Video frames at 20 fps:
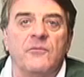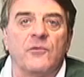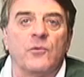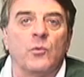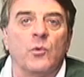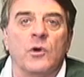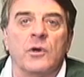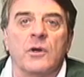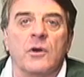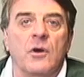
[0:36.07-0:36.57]
for
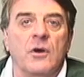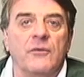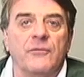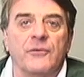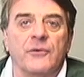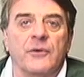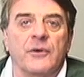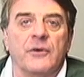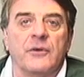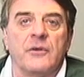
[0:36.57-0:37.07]
one
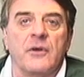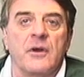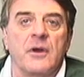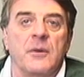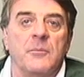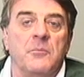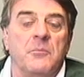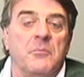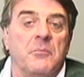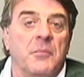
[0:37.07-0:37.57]
golfer at a
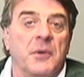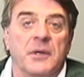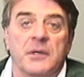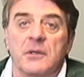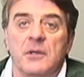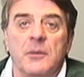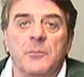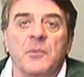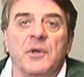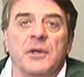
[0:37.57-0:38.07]
time, by
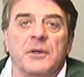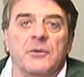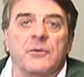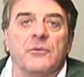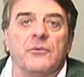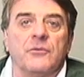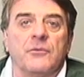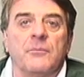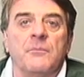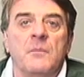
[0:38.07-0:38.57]
club
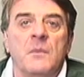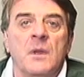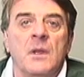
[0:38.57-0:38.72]
makers.